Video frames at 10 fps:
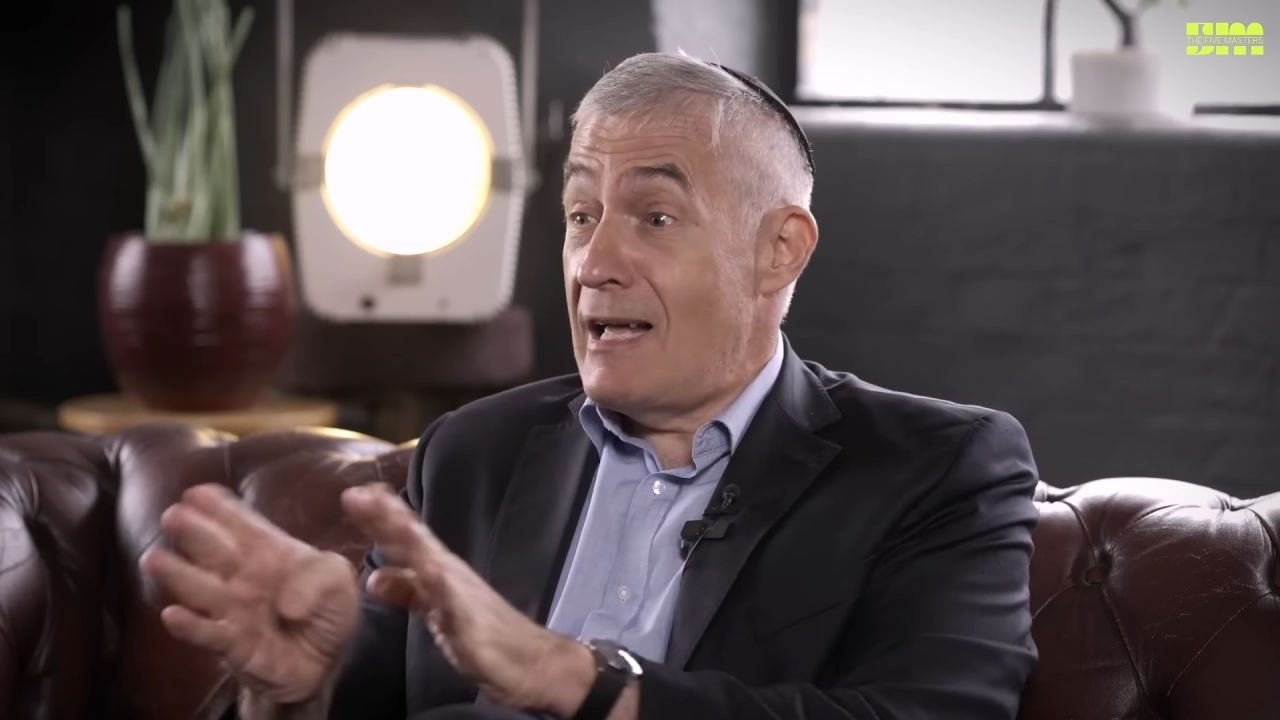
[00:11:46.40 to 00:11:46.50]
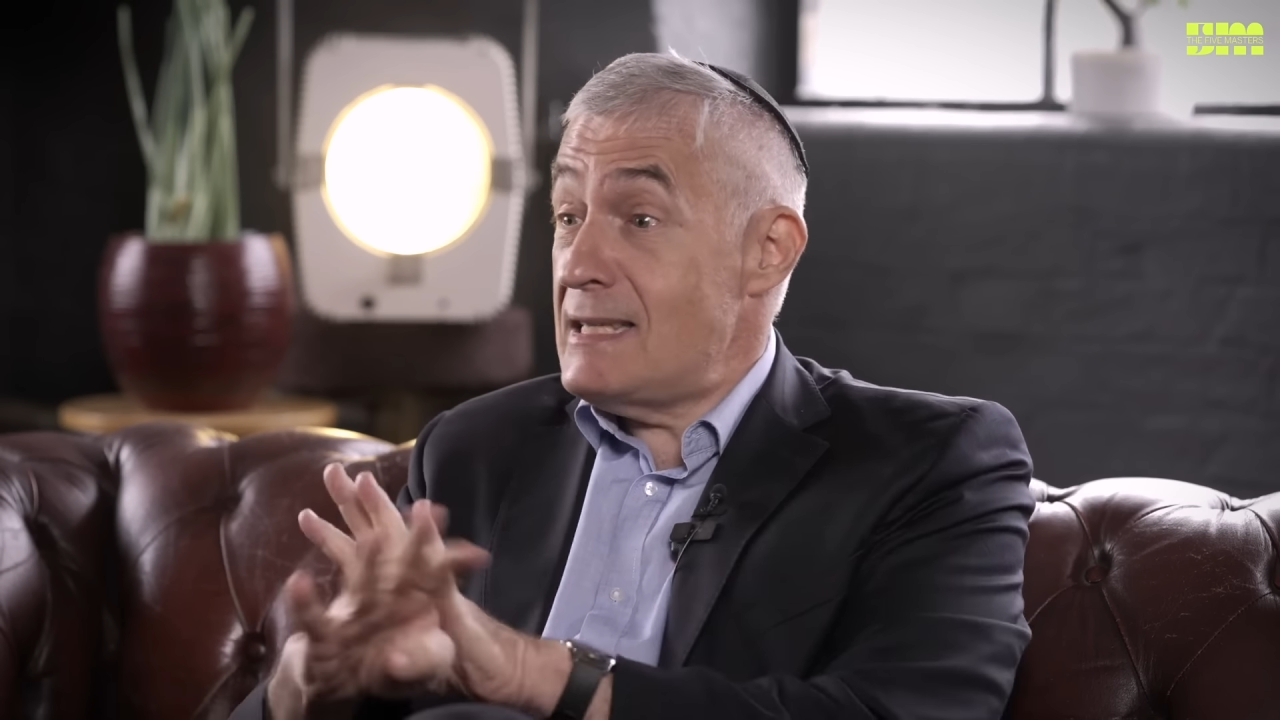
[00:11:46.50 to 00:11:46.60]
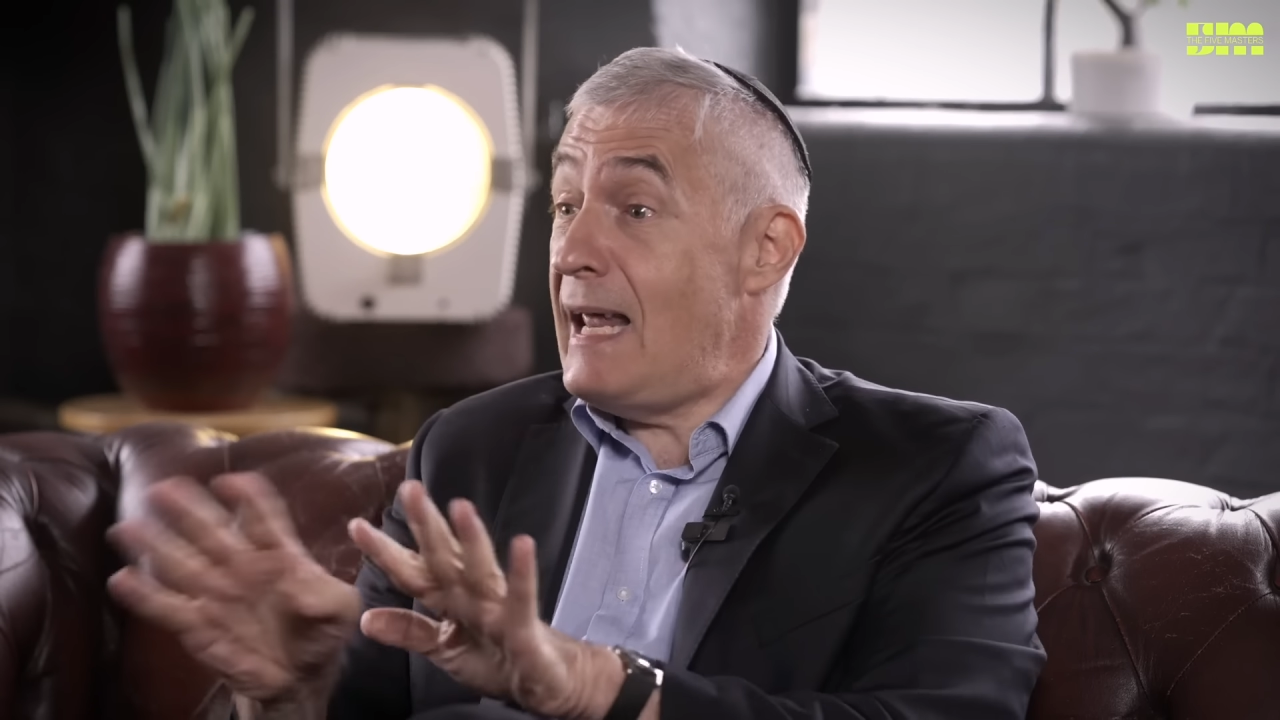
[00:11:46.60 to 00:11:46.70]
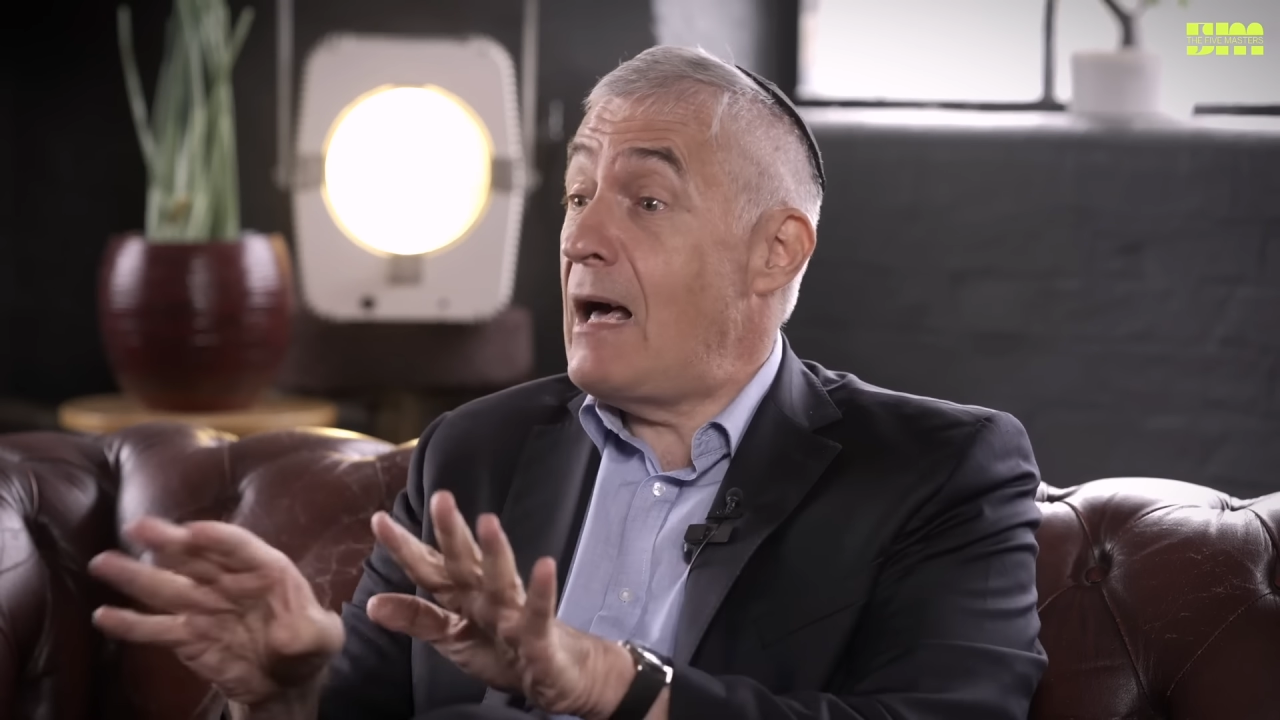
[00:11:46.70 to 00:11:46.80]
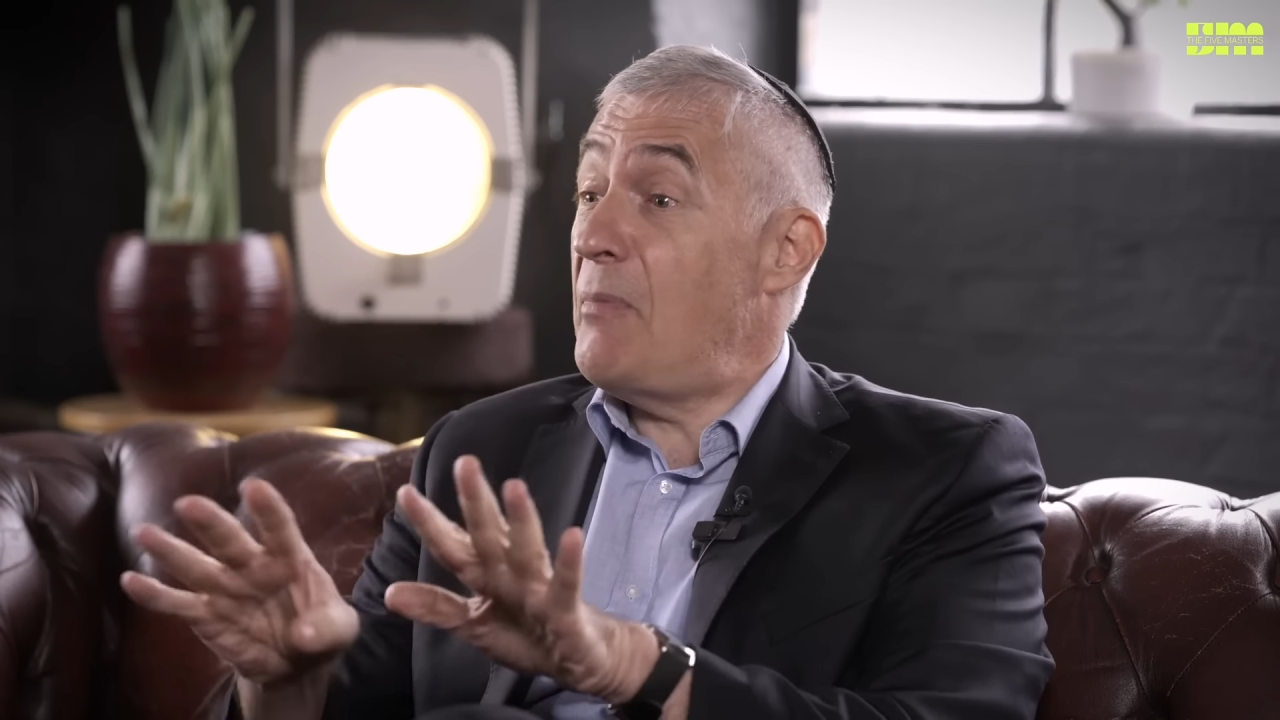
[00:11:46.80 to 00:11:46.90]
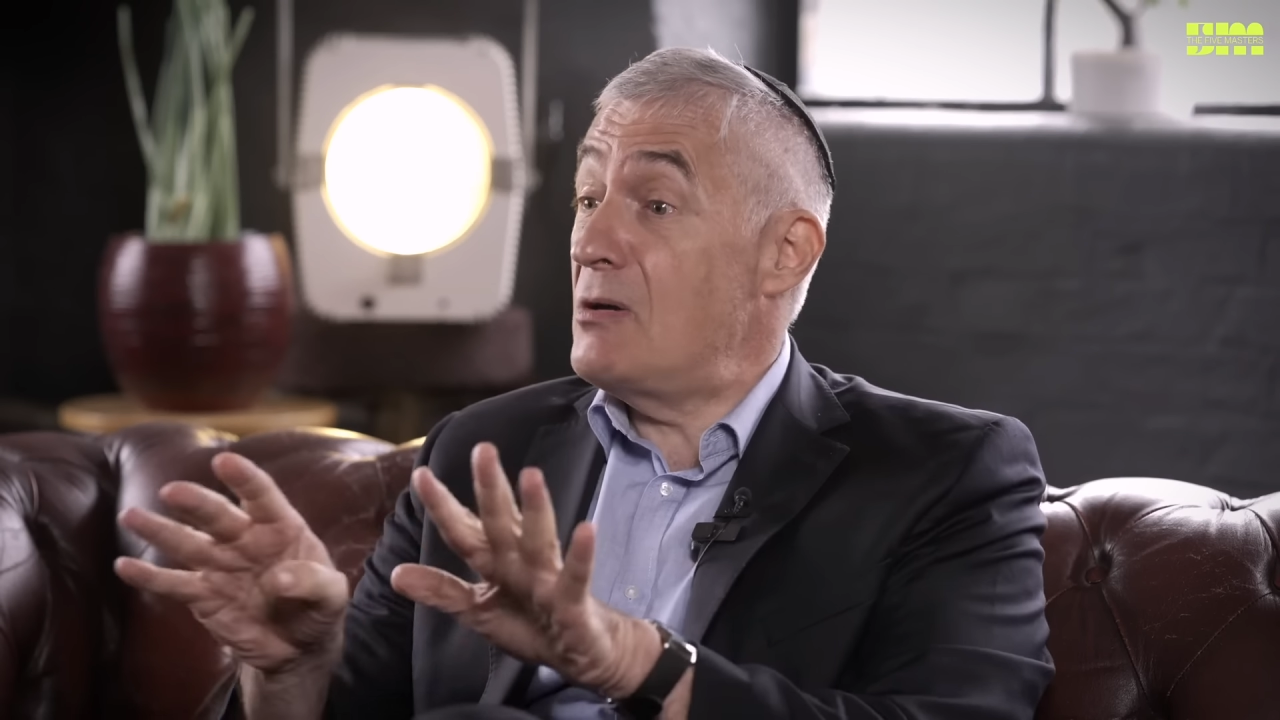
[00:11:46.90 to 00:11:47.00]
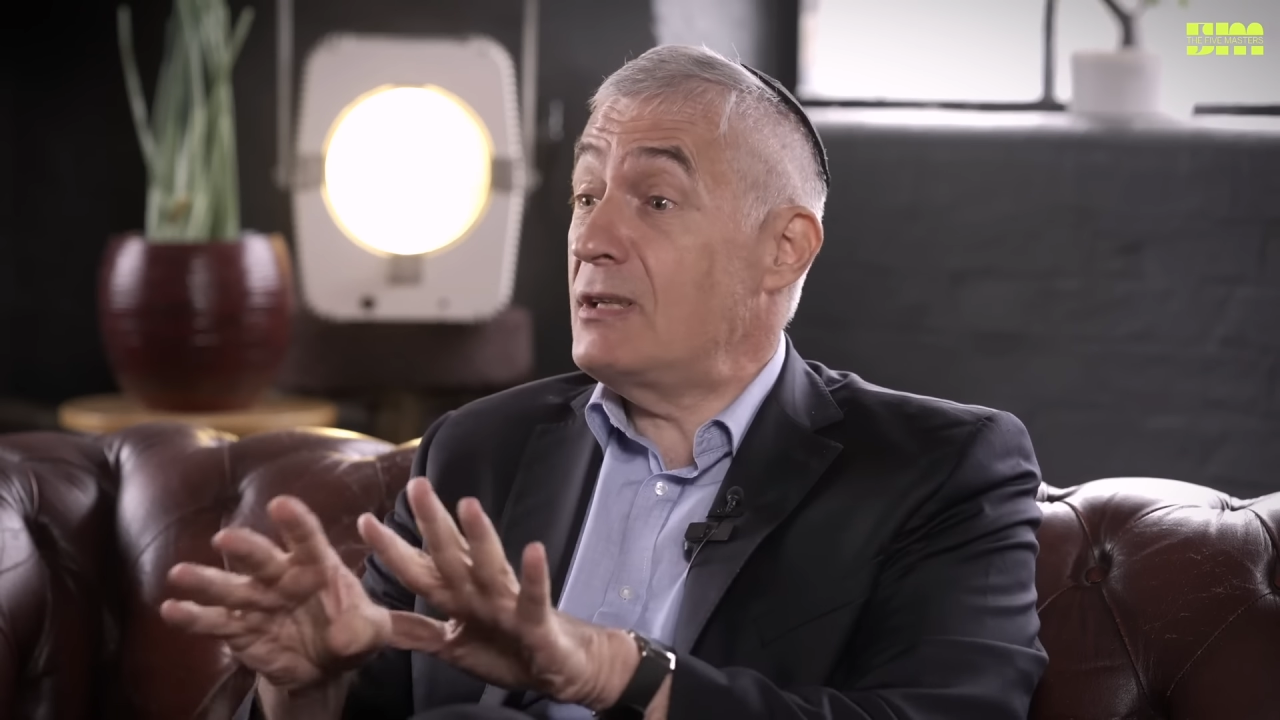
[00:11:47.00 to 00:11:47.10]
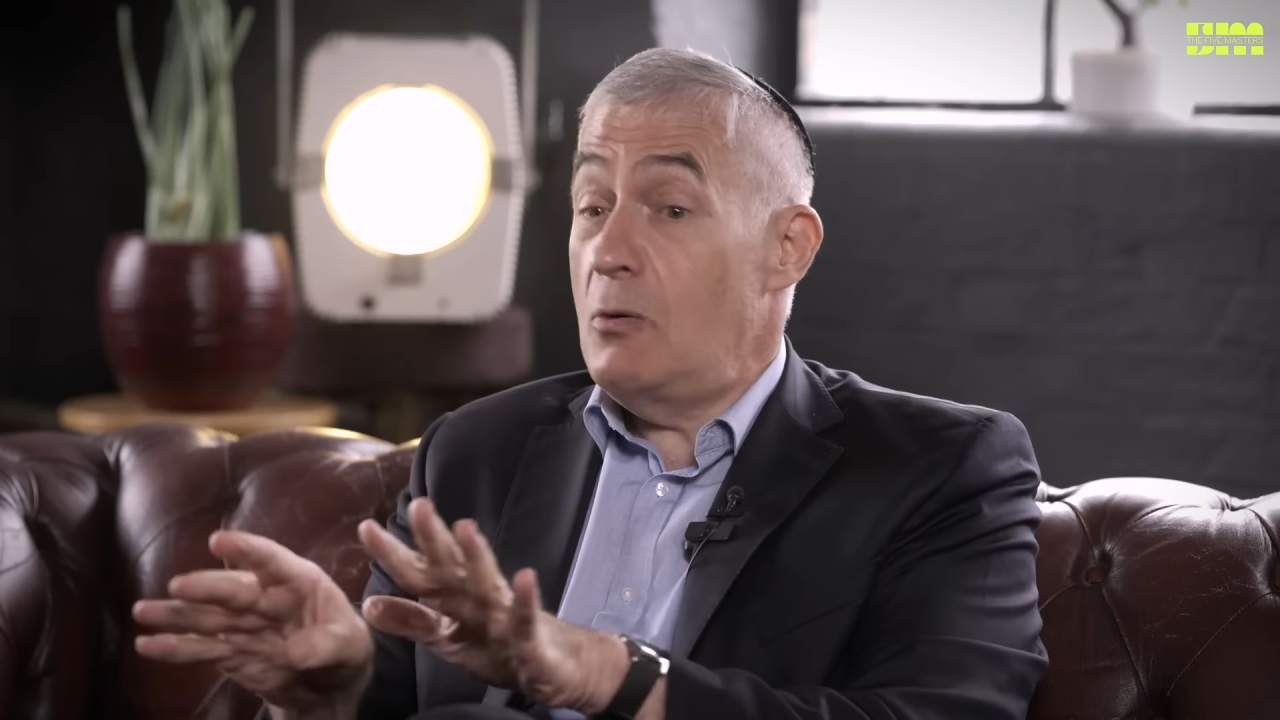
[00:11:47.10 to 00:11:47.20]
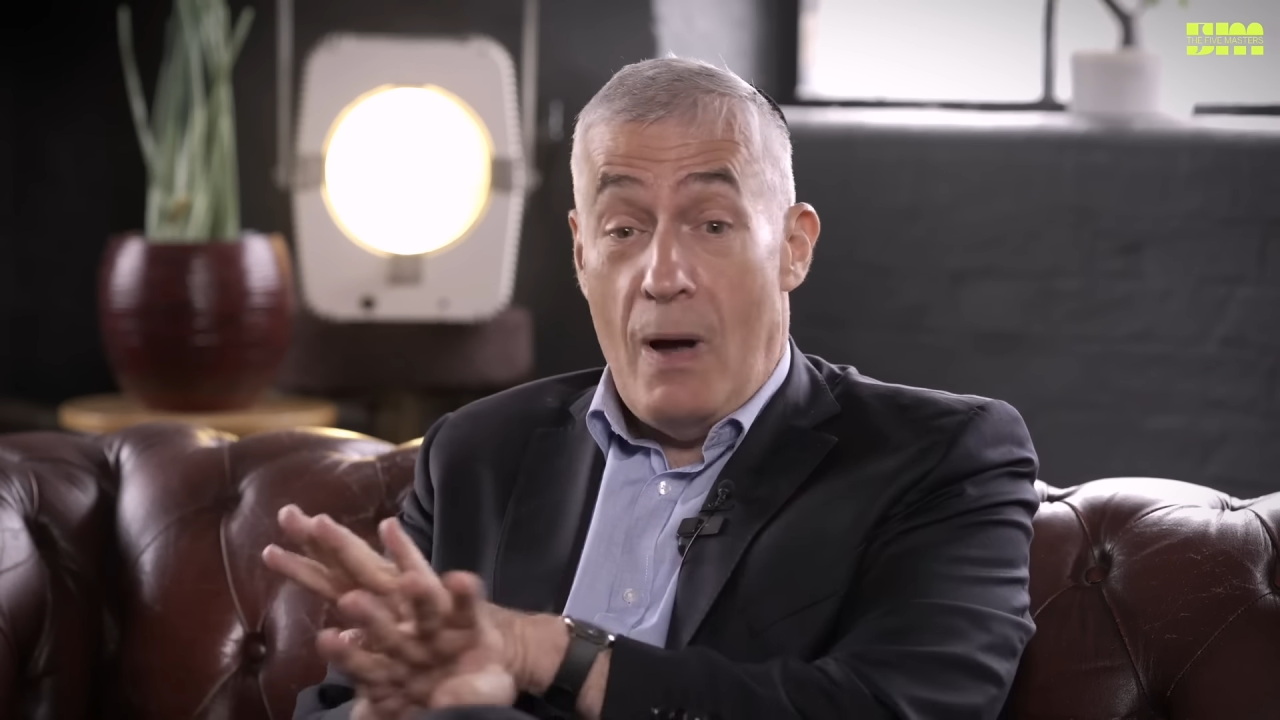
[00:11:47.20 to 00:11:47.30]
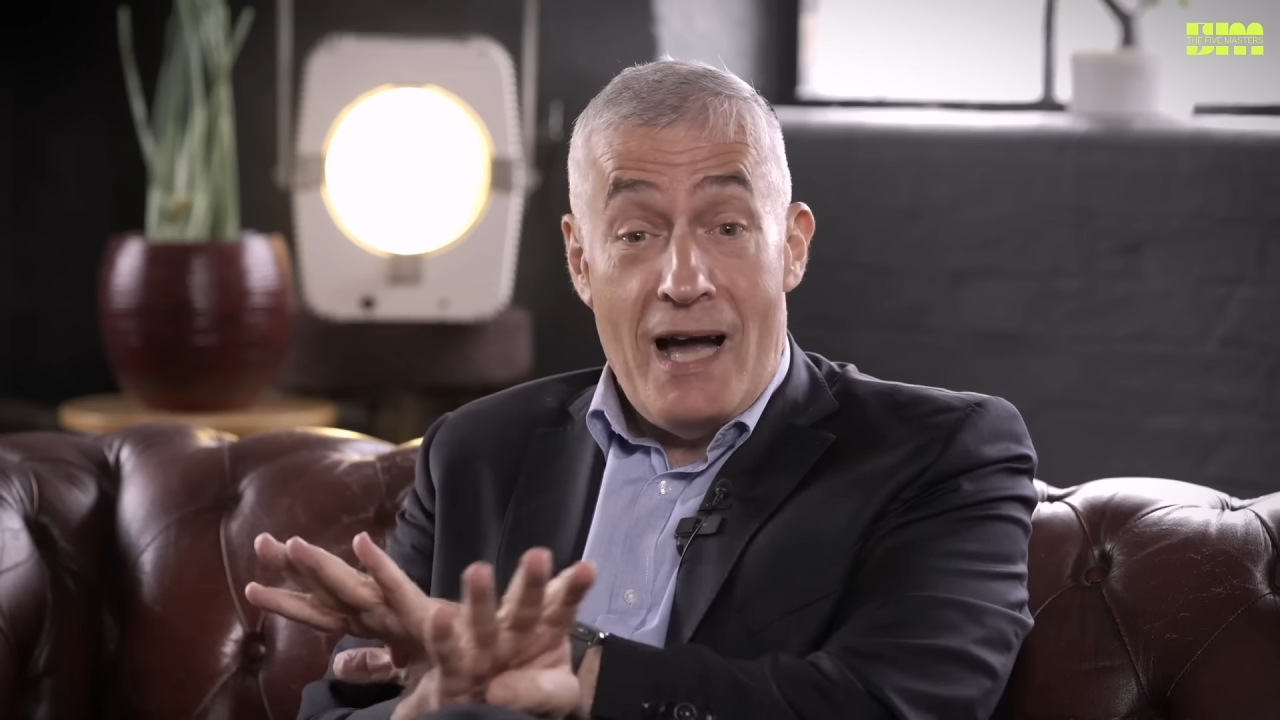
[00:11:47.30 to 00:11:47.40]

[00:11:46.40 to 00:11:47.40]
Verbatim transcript: cut it out. I'm asking,